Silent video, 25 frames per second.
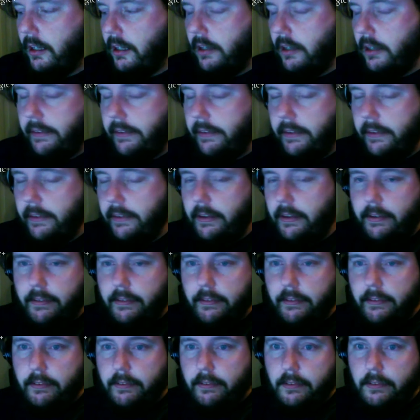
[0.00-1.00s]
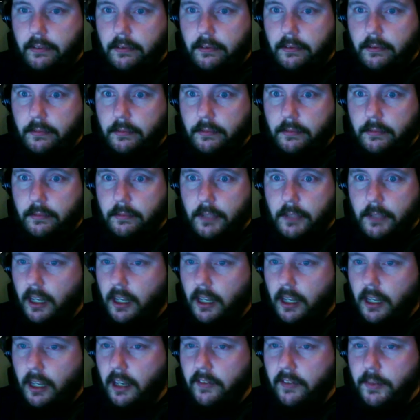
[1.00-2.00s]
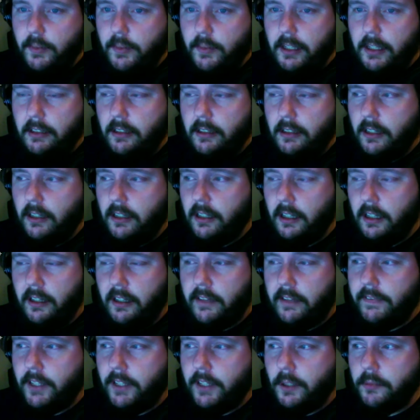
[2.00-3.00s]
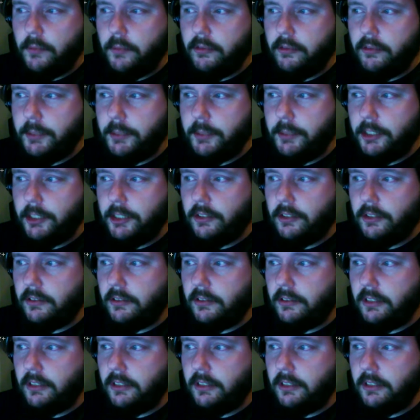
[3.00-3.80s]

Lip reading: Yeah, I love the beer. I love the homebrew specials.